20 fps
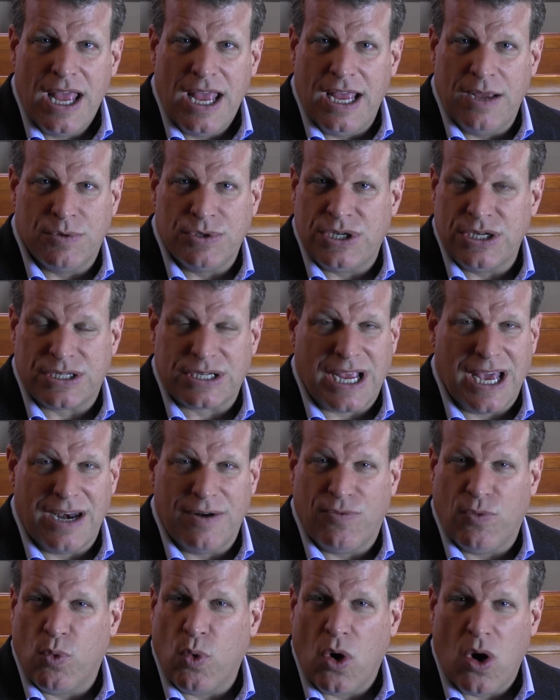It was just kind
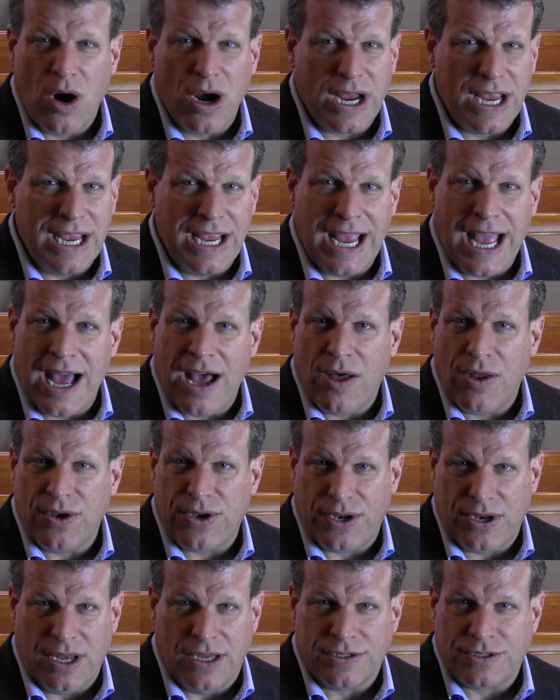of walking
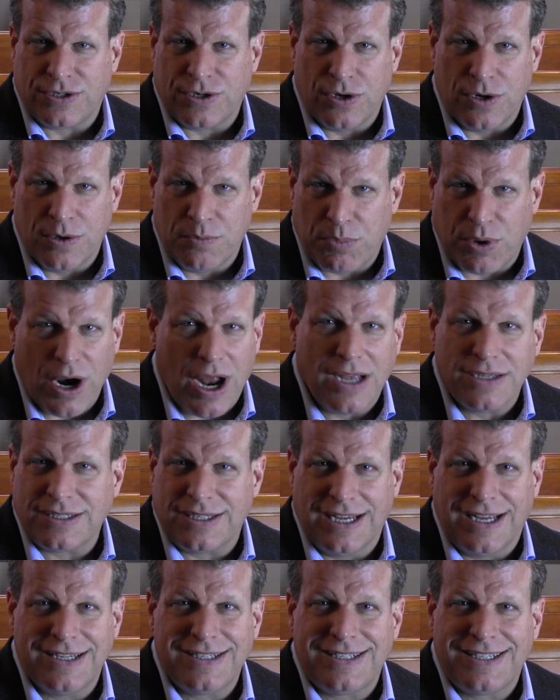out a certain
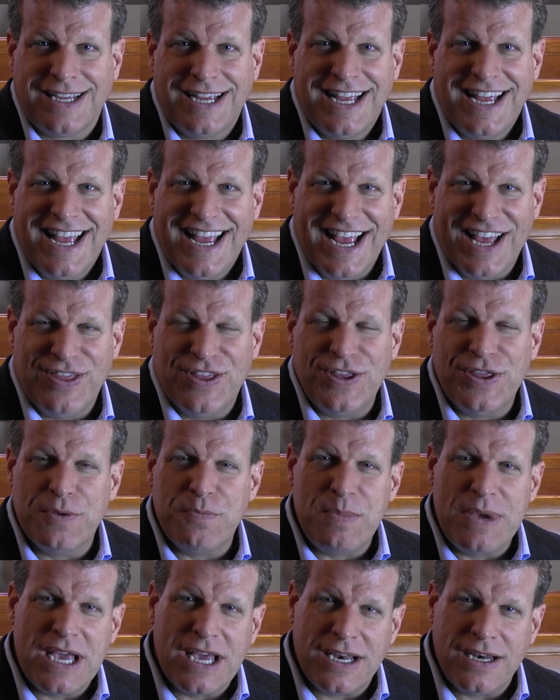process. And then the
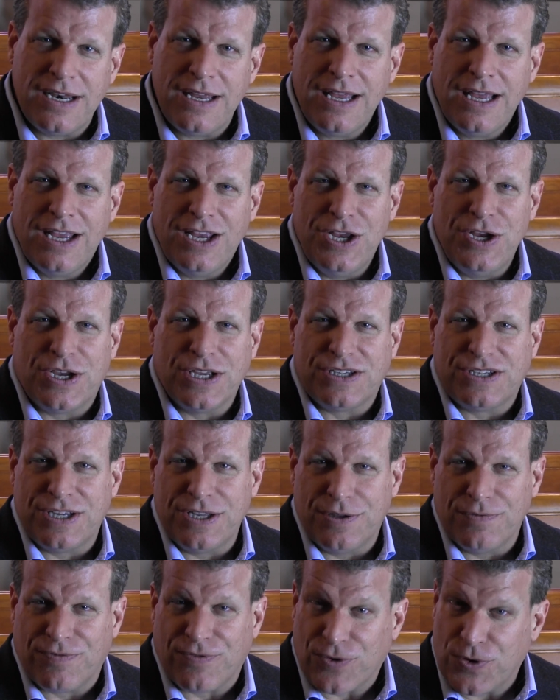men, you could
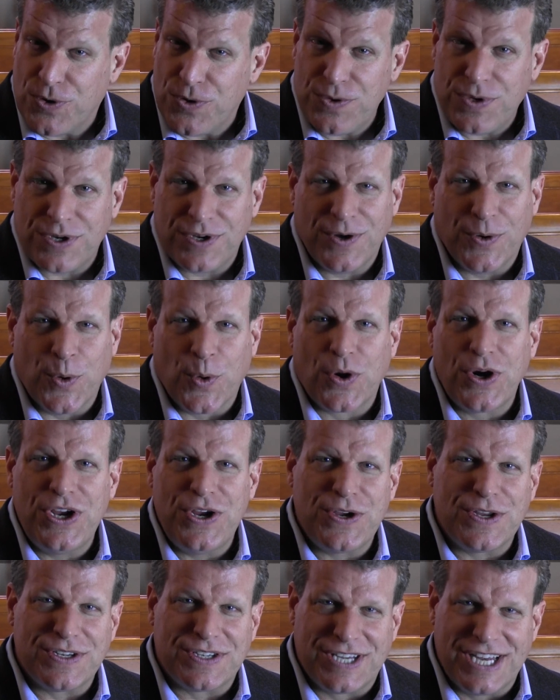see the fruit, or
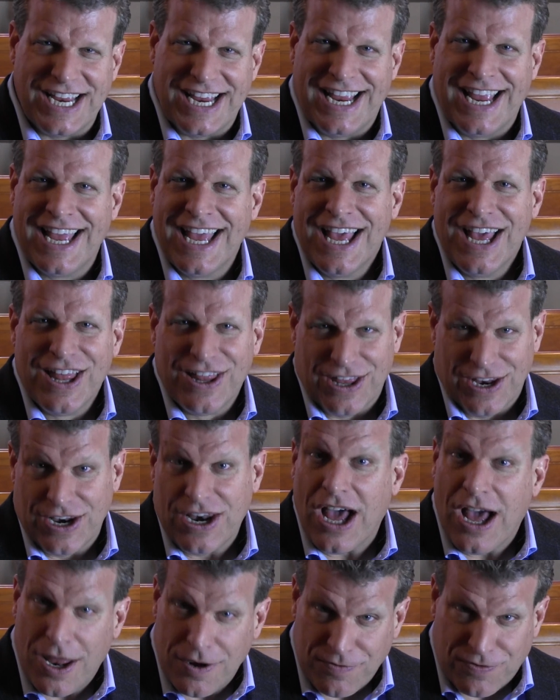you could see the
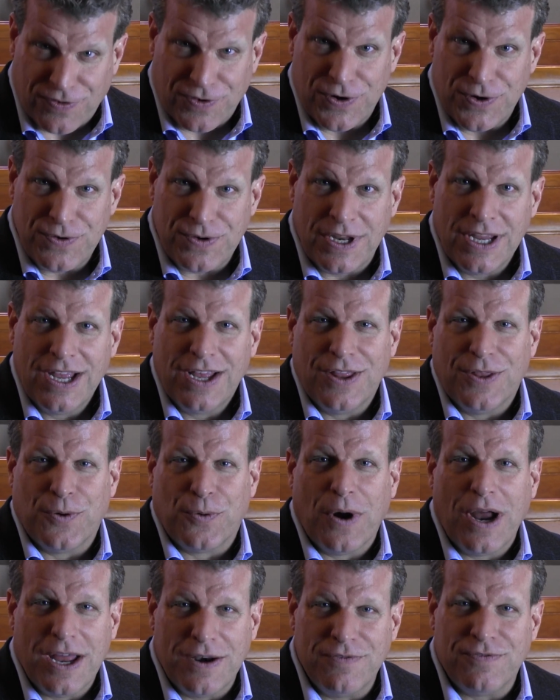non-fruit, the
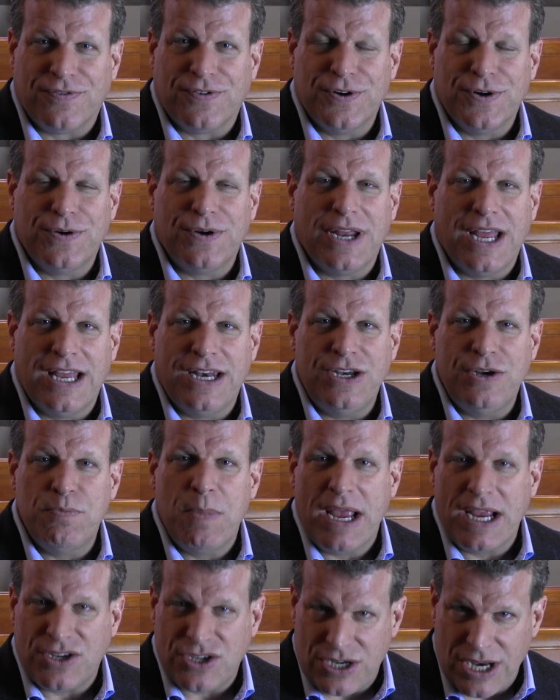rotten fruit, and you
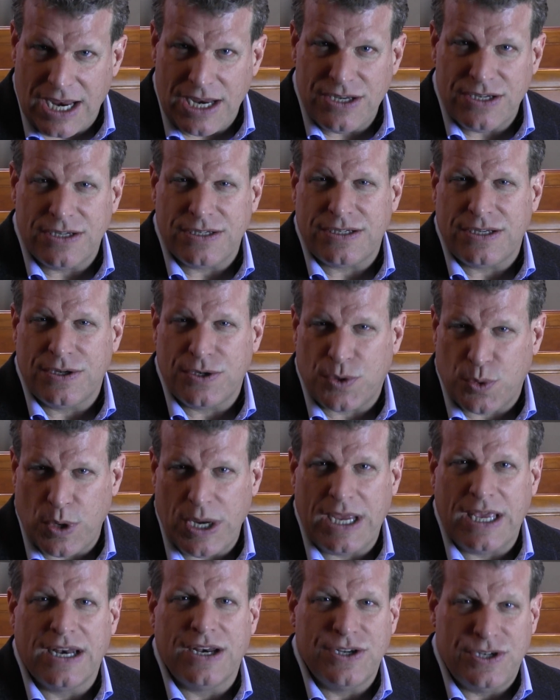make changes and
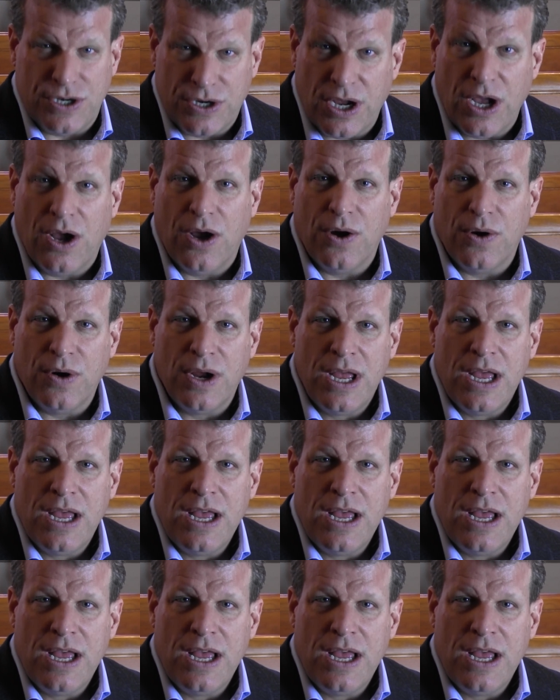tweak it as you go.